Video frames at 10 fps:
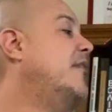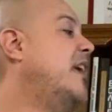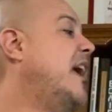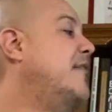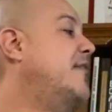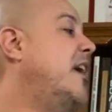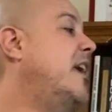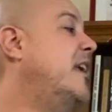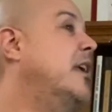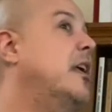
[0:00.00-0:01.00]

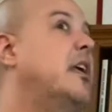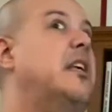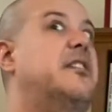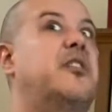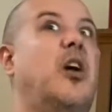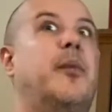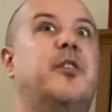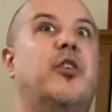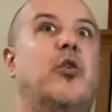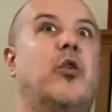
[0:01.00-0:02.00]
cafe, he stopped
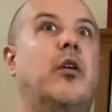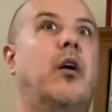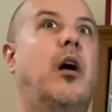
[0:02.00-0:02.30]
in horror.